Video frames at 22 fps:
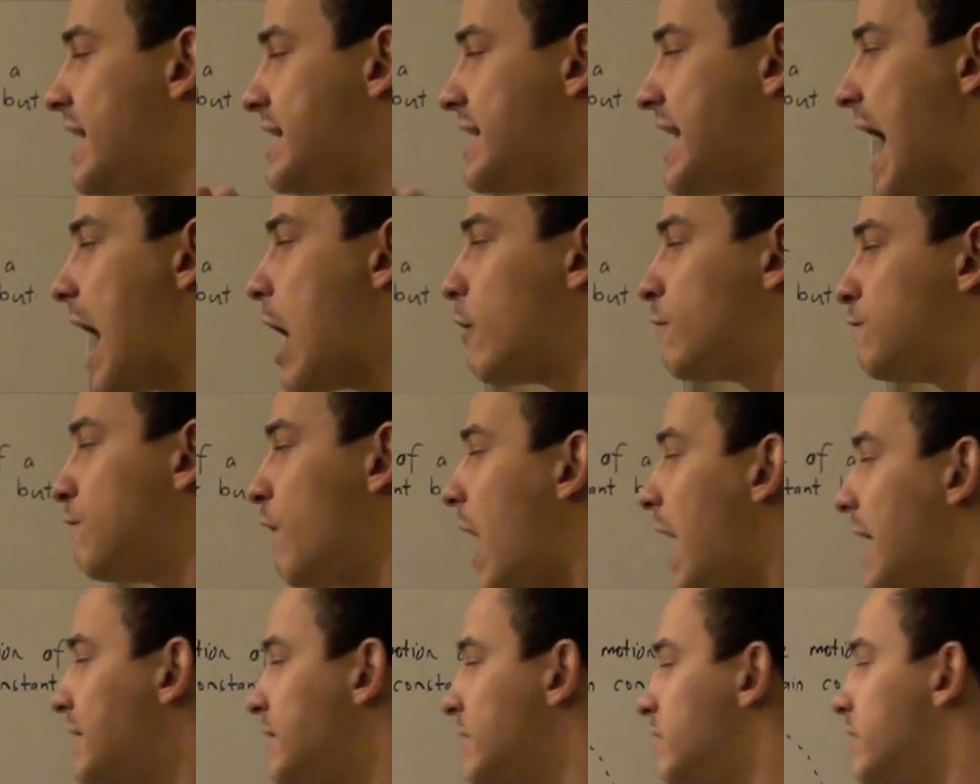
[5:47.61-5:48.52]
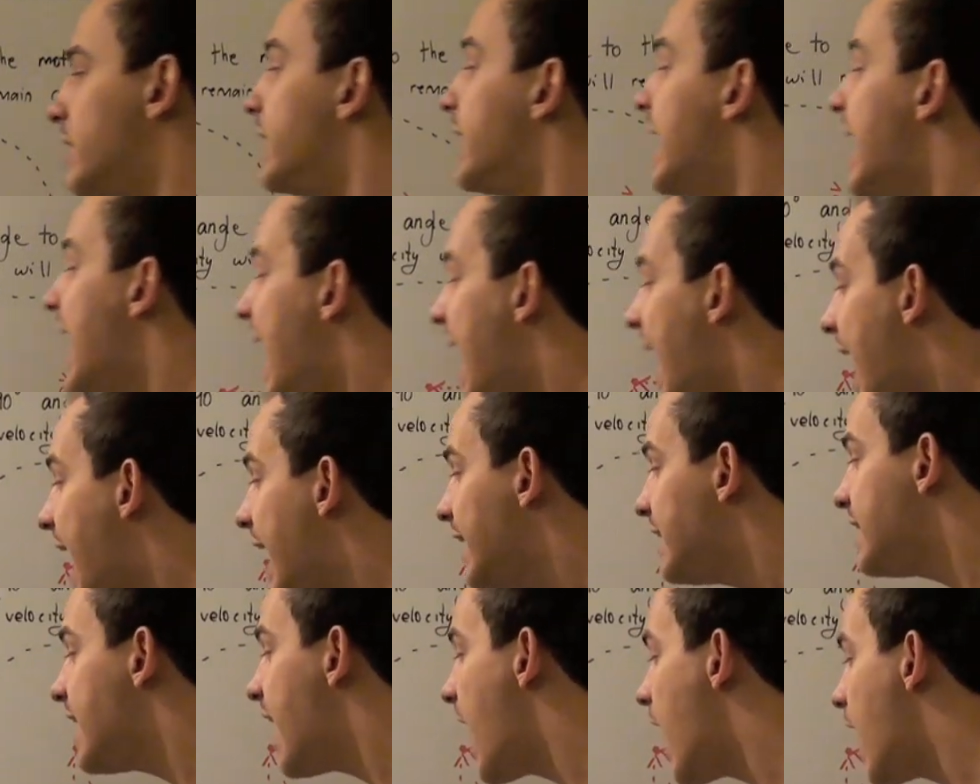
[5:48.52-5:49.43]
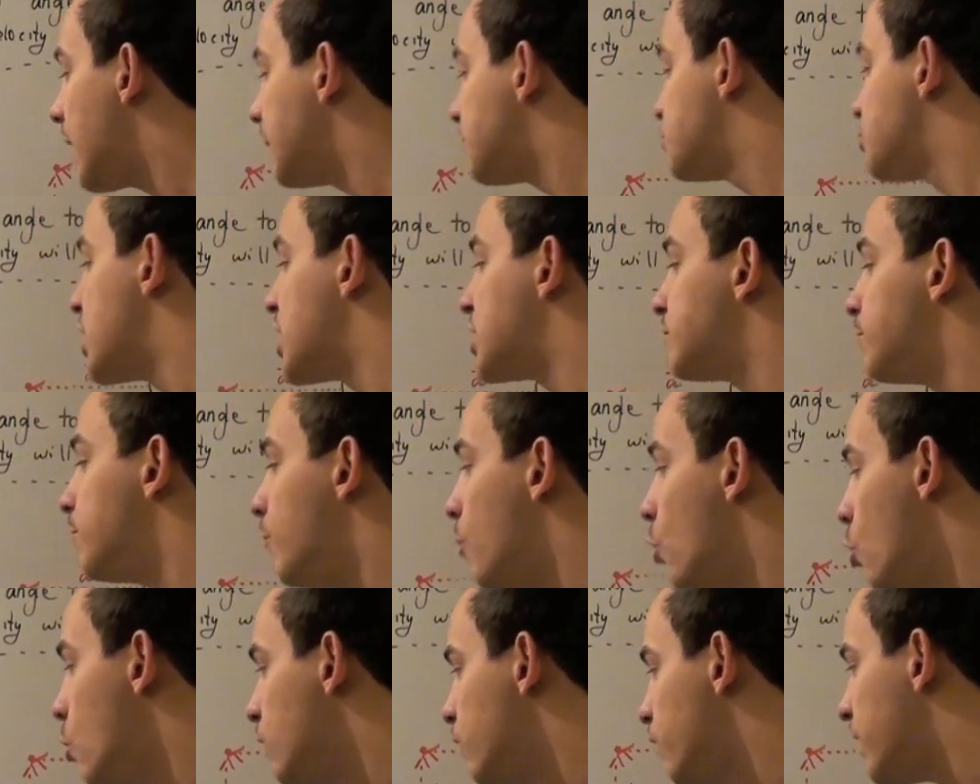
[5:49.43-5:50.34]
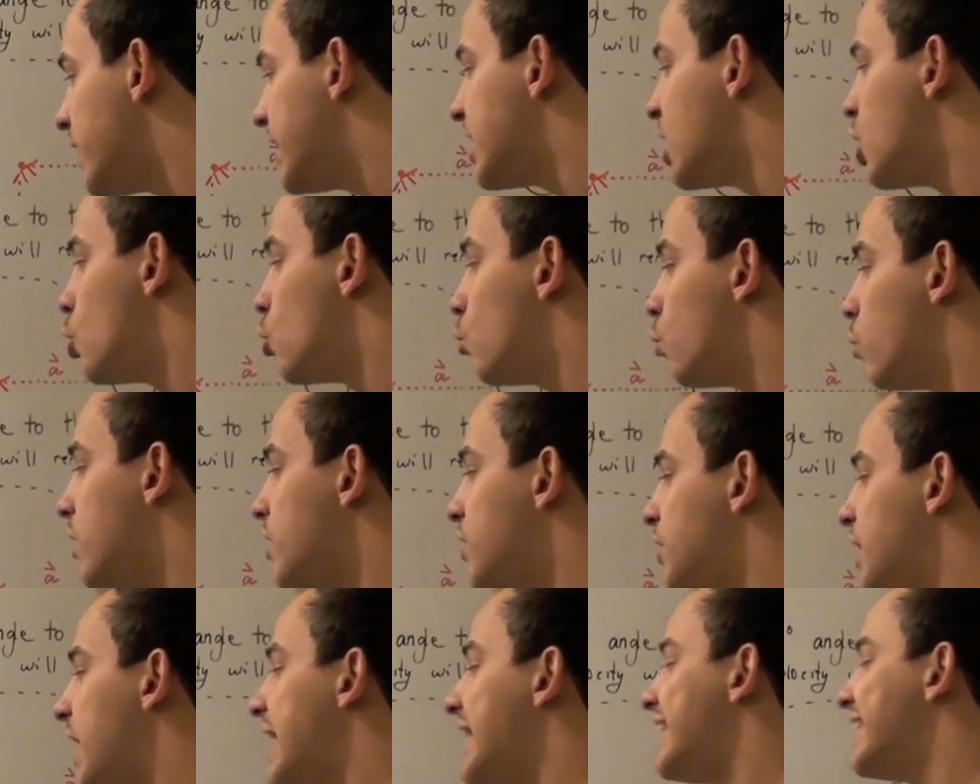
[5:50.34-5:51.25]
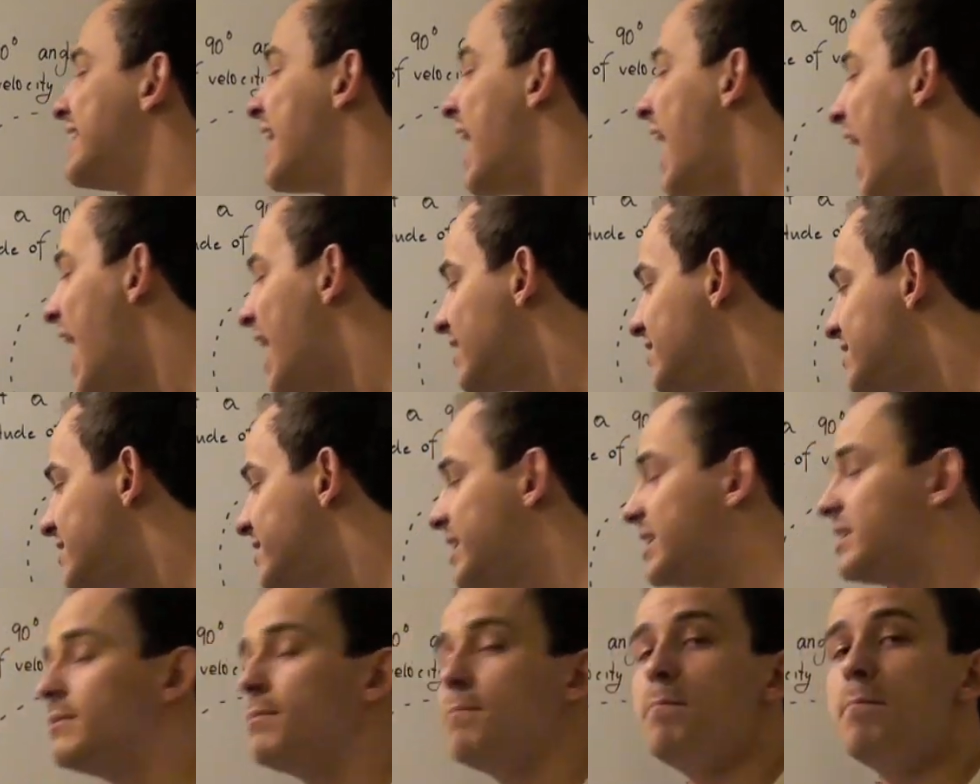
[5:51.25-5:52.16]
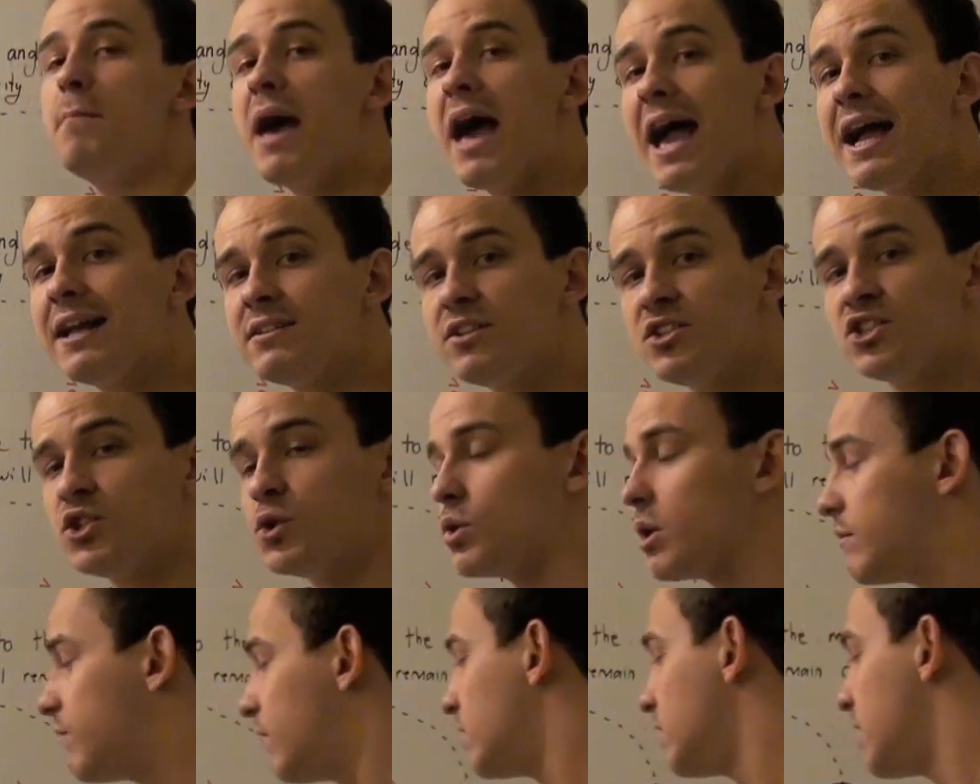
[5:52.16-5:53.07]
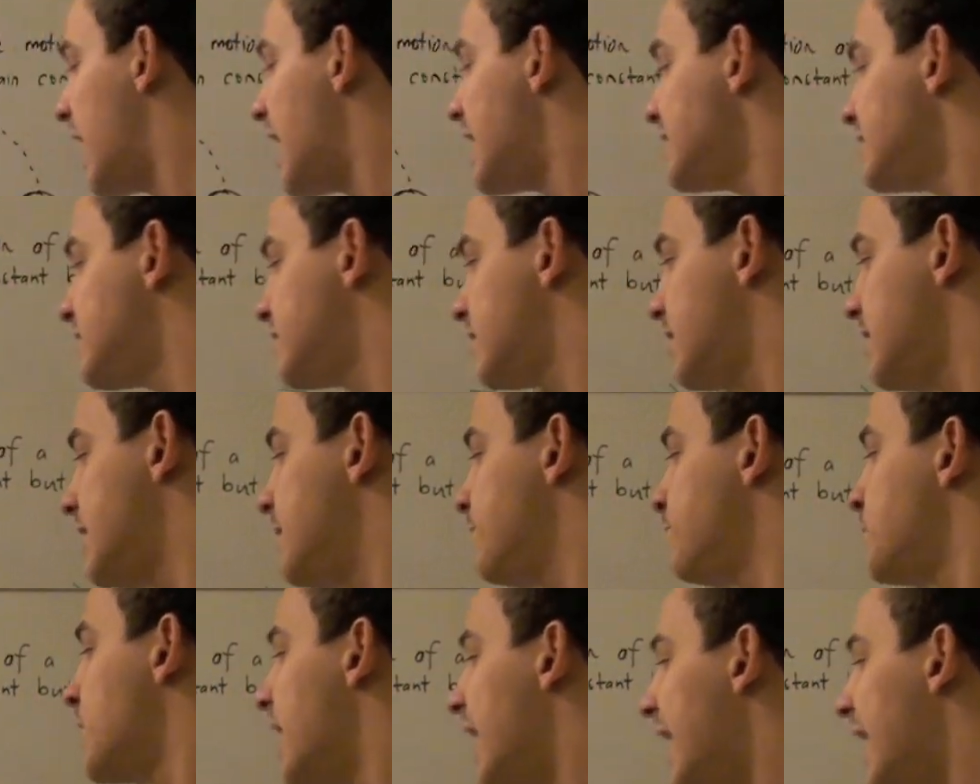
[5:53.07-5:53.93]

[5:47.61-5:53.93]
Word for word: Now, finally, any object moving with a constant magnitude or velocity